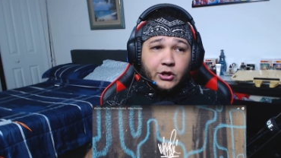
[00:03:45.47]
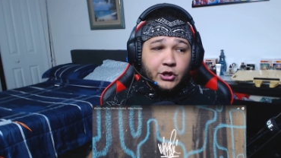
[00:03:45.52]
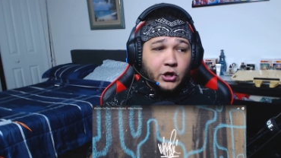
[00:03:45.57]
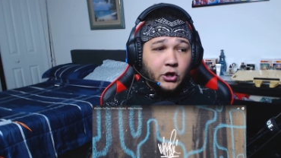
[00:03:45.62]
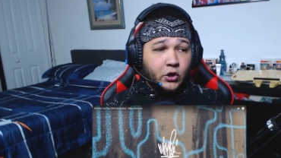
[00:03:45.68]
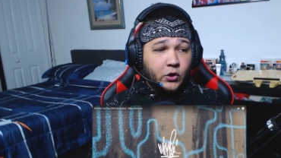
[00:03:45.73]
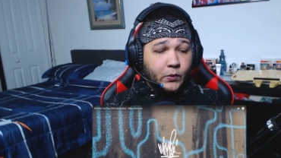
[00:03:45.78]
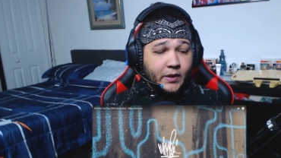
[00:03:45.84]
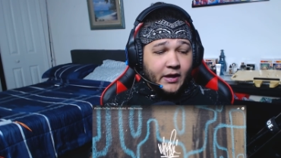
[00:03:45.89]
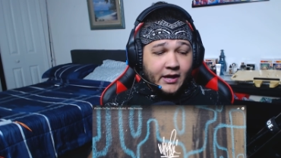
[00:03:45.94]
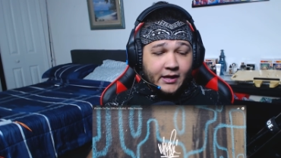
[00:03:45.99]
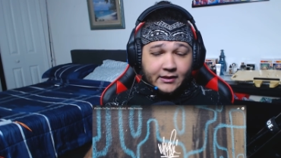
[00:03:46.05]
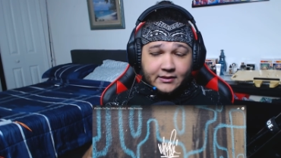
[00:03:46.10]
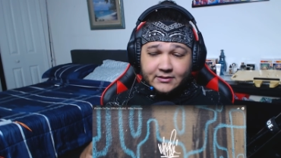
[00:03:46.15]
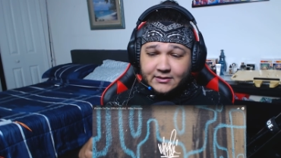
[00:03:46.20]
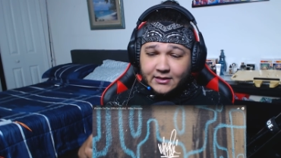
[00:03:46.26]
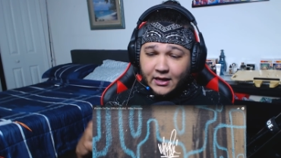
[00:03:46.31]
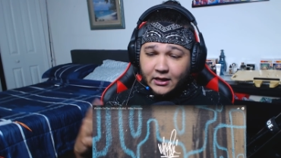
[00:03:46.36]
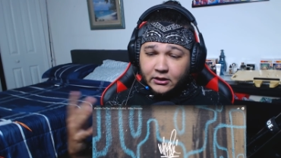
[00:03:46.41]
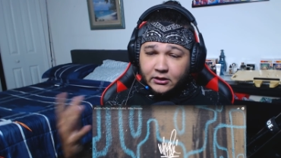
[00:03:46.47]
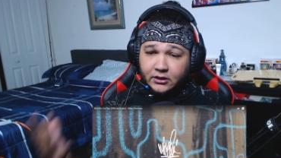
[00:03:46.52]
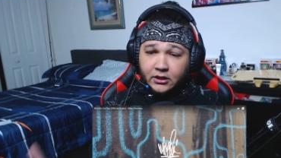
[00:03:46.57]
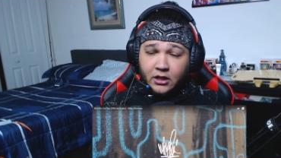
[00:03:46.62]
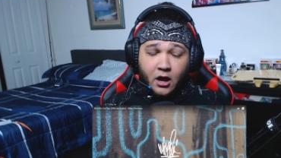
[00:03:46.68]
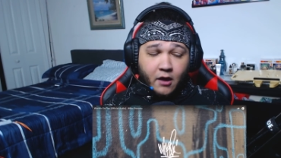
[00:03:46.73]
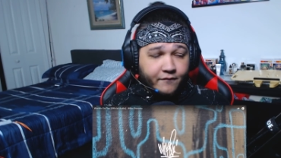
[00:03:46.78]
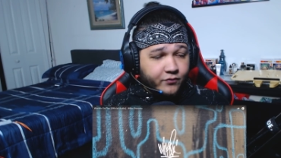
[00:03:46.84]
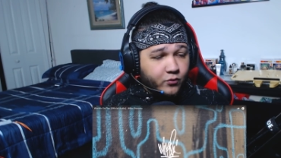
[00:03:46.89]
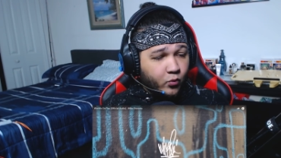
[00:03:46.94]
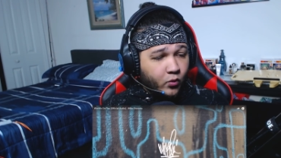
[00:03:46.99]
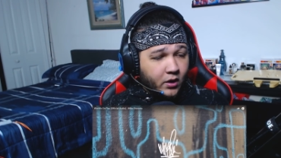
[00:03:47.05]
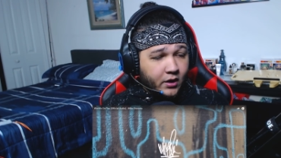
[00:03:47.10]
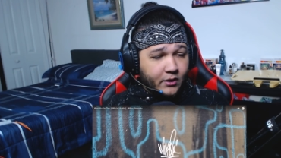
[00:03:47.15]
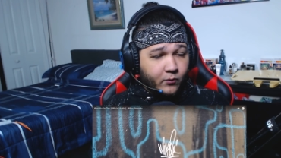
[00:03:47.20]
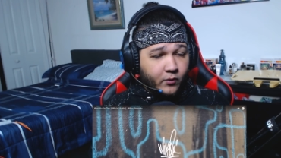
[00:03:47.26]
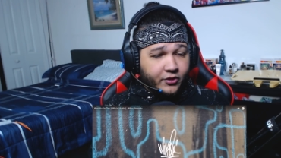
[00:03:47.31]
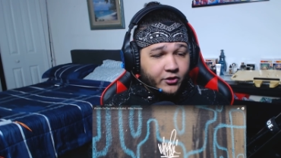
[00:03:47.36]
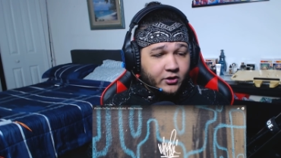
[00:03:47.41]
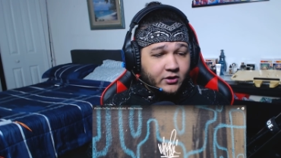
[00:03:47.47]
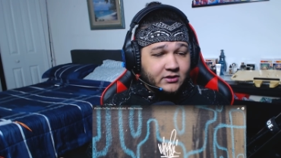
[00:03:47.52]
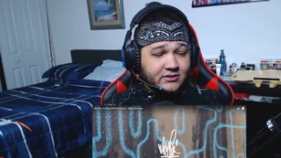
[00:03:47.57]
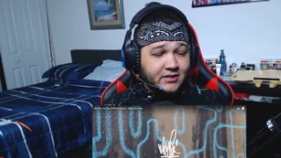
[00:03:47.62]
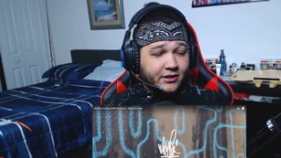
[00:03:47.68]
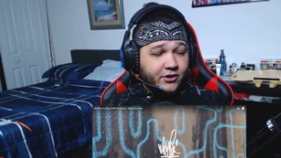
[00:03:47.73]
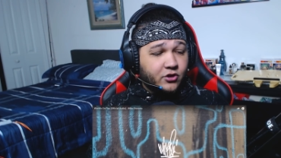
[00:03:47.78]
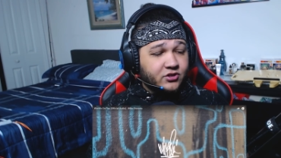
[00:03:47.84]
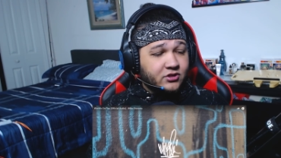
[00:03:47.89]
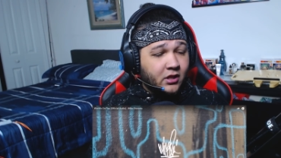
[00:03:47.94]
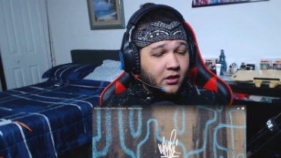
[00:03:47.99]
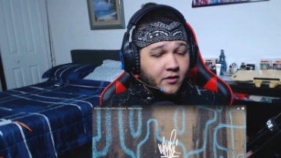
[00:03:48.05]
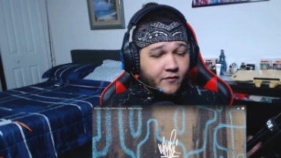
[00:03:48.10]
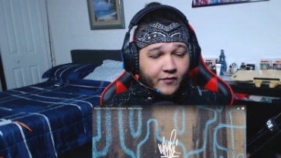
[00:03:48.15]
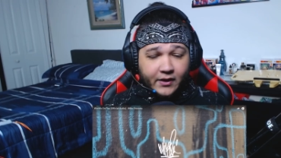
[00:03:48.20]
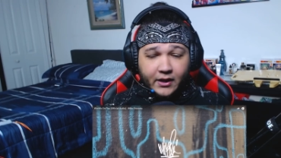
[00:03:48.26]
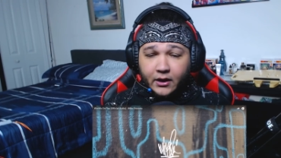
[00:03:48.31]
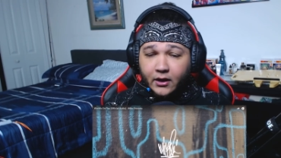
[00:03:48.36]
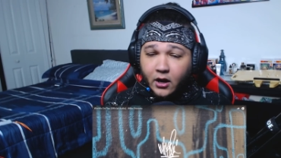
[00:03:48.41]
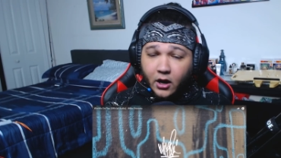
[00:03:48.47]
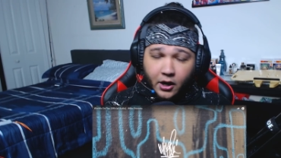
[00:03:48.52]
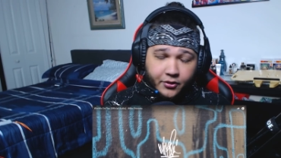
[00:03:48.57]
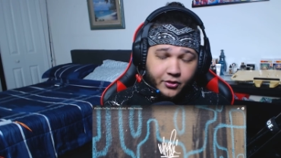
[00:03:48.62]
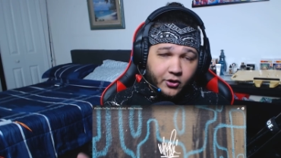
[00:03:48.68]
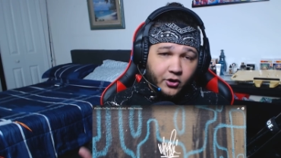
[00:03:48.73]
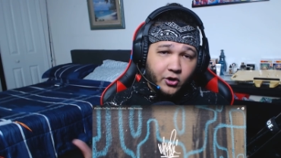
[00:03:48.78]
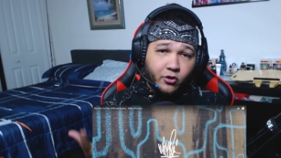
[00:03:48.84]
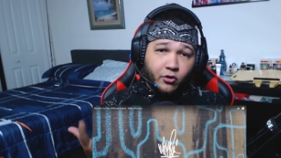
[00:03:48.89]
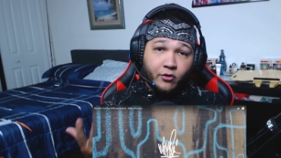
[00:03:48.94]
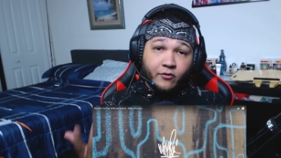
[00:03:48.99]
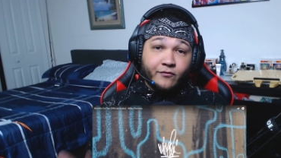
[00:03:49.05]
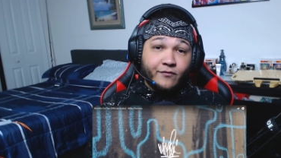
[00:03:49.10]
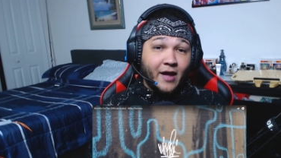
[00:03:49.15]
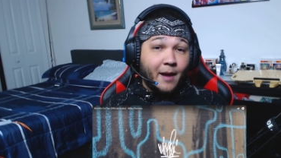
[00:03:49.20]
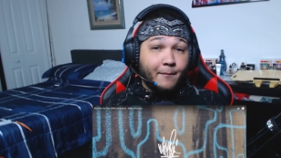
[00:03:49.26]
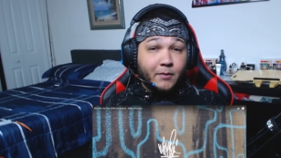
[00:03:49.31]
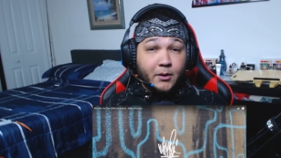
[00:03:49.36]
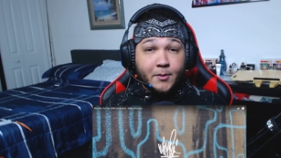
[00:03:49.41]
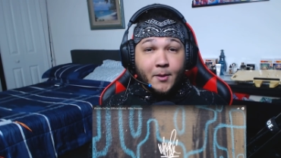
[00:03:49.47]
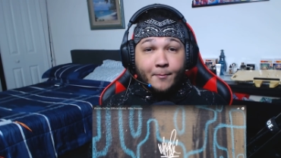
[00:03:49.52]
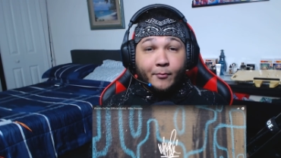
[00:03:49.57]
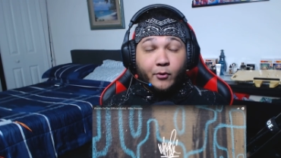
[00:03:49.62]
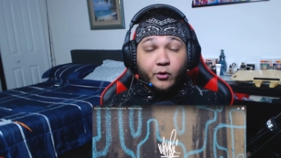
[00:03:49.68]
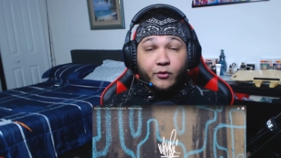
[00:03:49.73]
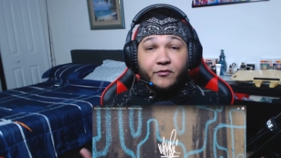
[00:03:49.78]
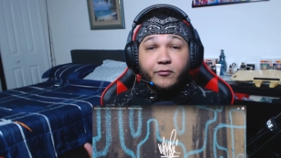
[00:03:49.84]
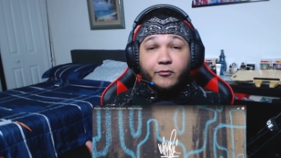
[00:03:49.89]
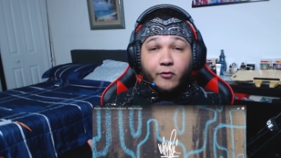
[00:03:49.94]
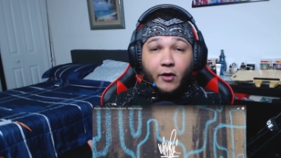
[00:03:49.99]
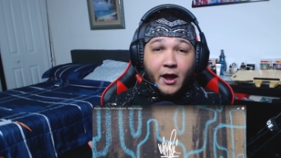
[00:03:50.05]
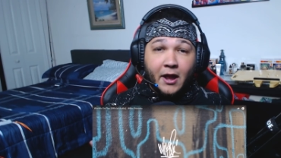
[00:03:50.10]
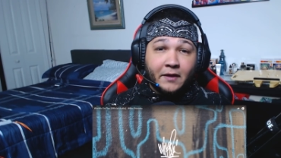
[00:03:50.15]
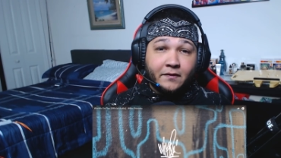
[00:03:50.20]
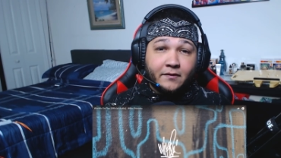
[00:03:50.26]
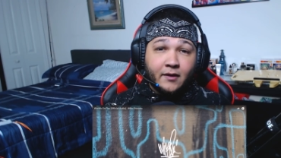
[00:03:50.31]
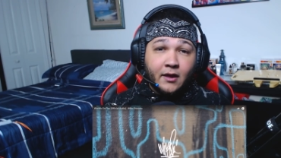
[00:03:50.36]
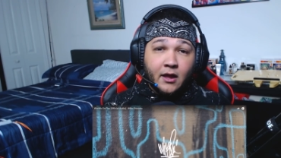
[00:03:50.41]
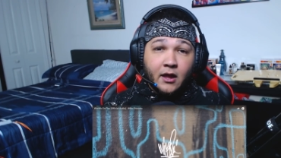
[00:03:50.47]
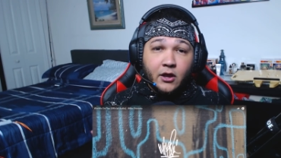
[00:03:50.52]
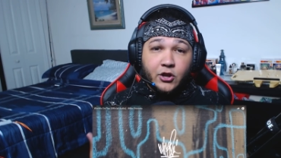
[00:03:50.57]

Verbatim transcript: you know, it's a loved one, whether it's like your significant other or family member or friend,